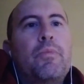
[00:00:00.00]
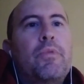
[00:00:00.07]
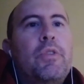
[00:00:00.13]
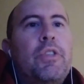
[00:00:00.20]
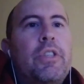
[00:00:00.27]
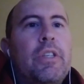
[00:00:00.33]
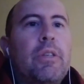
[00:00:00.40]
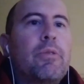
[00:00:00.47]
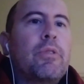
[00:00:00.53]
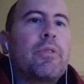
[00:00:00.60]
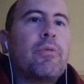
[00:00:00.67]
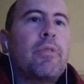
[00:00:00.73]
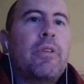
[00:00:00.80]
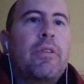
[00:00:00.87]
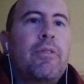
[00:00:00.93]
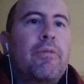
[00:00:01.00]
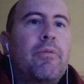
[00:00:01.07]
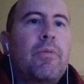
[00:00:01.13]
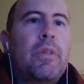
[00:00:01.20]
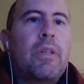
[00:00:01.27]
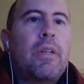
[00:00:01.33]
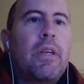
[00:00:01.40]
She was the one
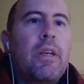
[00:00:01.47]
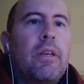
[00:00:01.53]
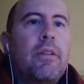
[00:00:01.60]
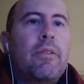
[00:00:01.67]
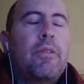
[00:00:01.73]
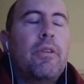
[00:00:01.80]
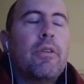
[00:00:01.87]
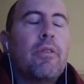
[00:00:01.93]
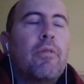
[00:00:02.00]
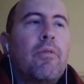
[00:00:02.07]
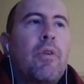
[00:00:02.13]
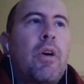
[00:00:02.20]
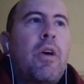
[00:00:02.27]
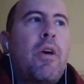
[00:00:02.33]
who,